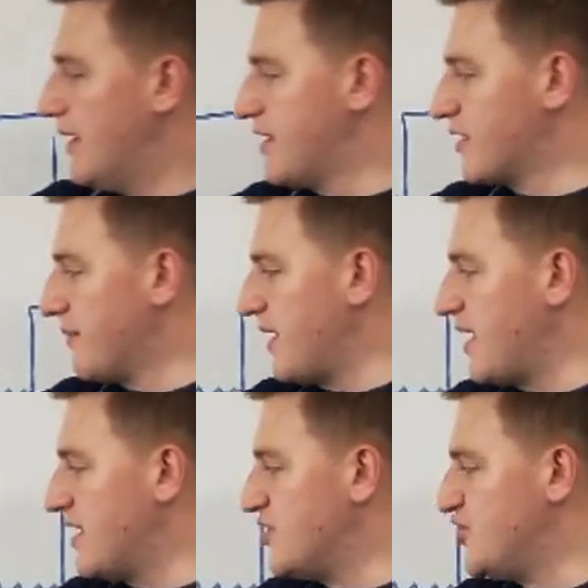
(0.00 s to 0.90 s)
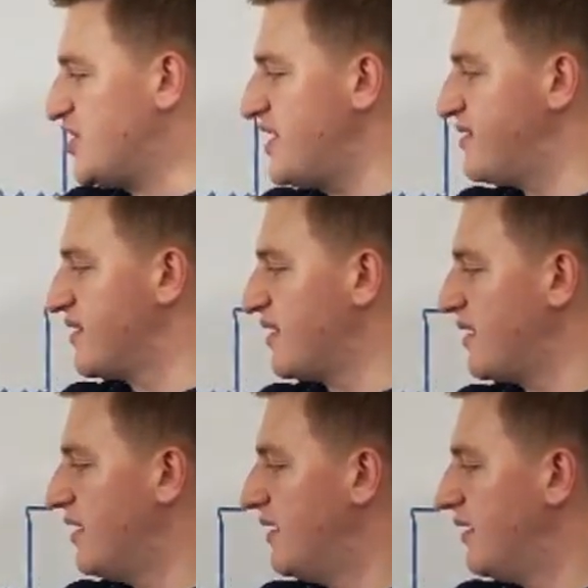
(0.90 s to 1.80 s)
is going to be
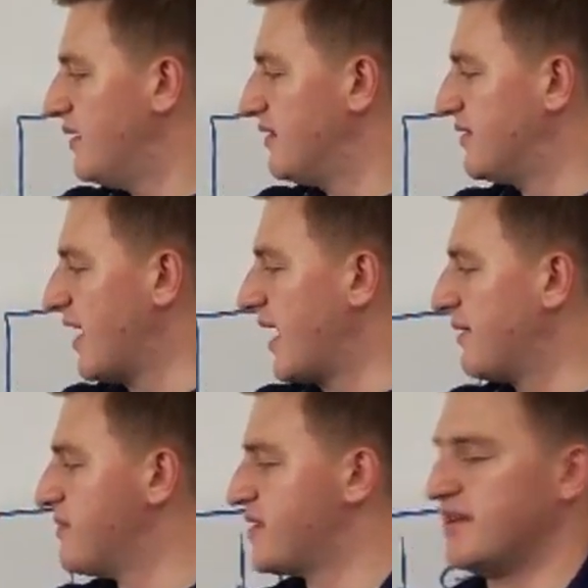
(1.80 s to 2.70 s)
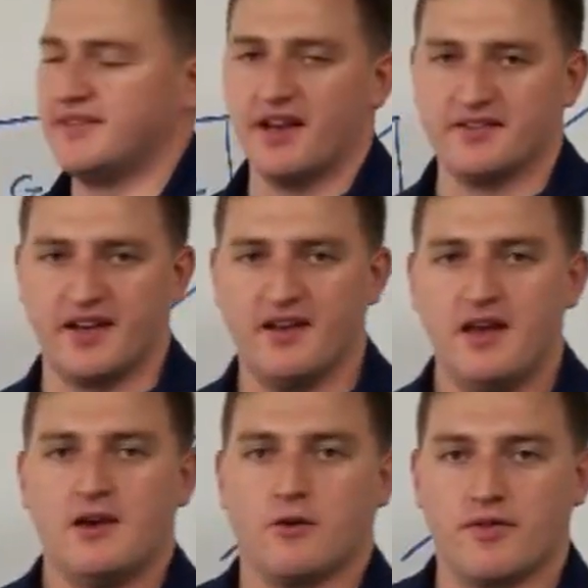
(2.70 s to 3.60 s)
GZ times delta,
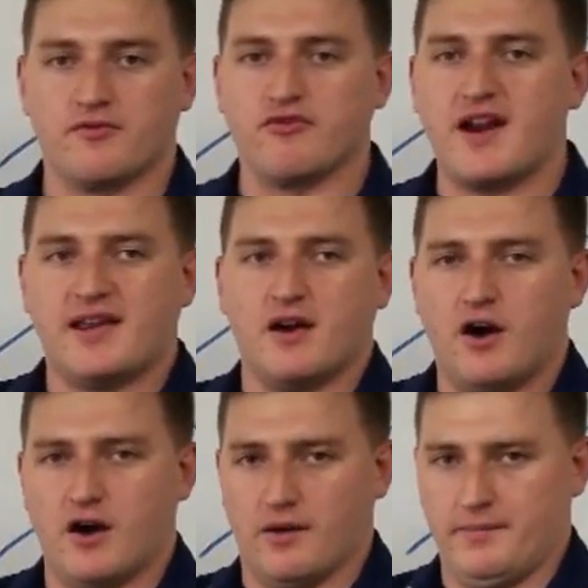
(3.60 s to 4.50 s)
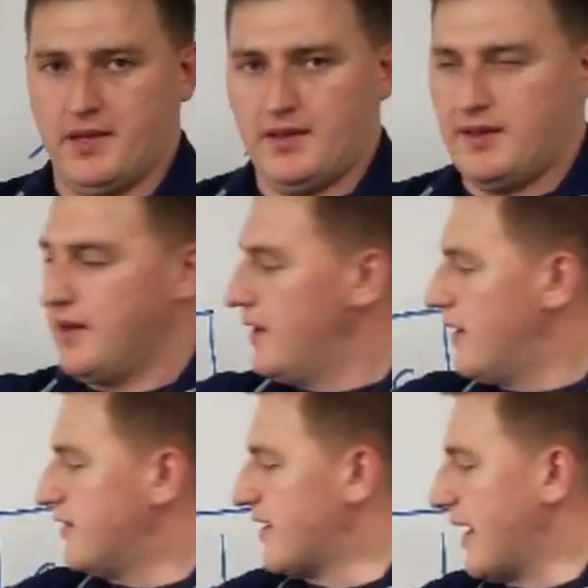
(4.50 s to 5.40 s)
or the writing arm
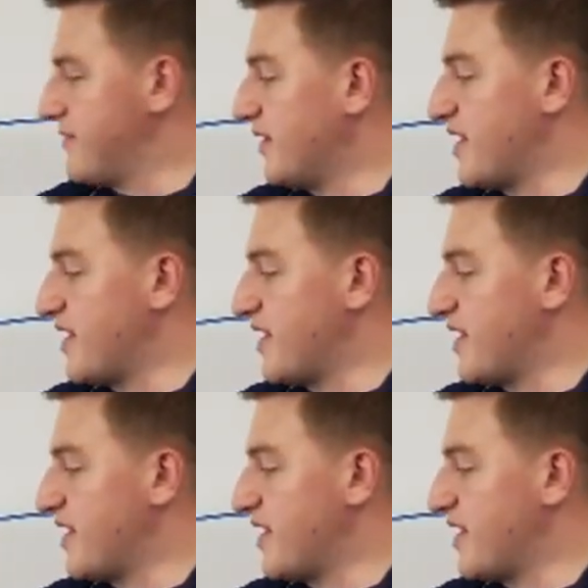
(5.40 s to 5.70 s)
times the